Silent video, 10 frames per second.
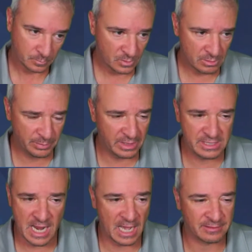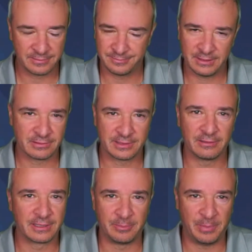But yeah, they'll, they'll
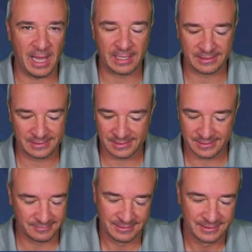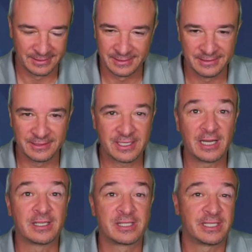get back. It's just, it's kind
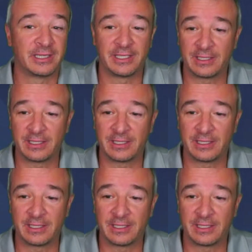of silly how